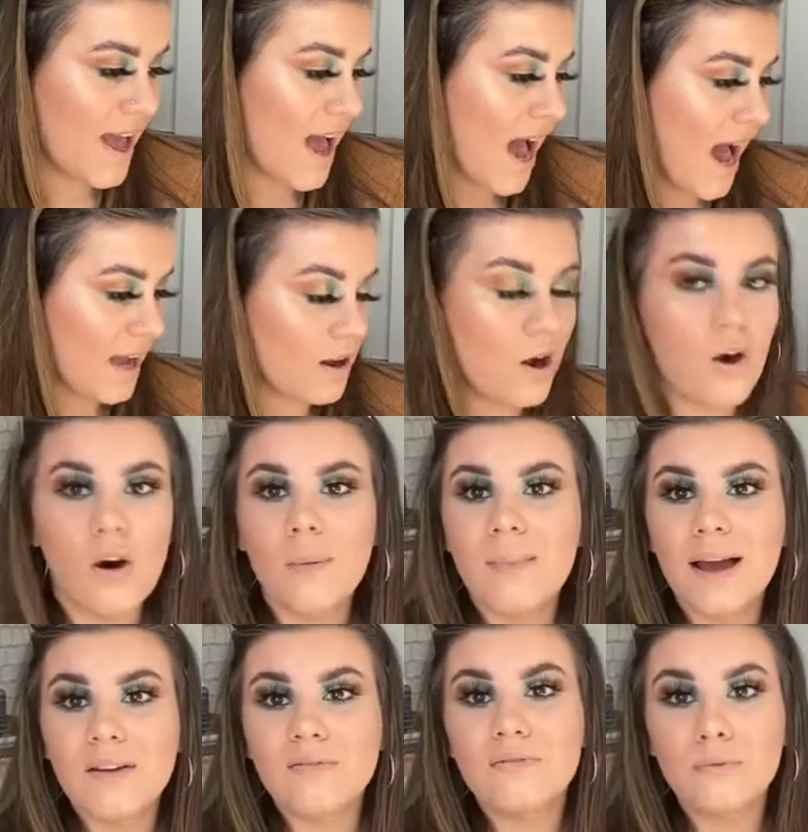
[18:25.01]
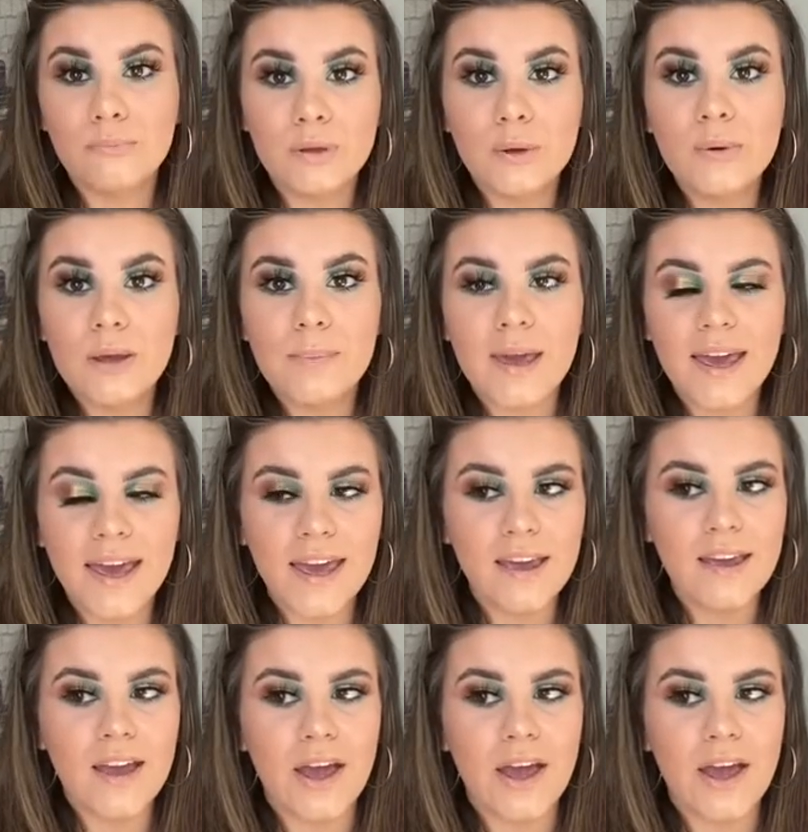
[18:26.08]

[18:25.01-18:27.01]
I got all mine from Beauty Bay.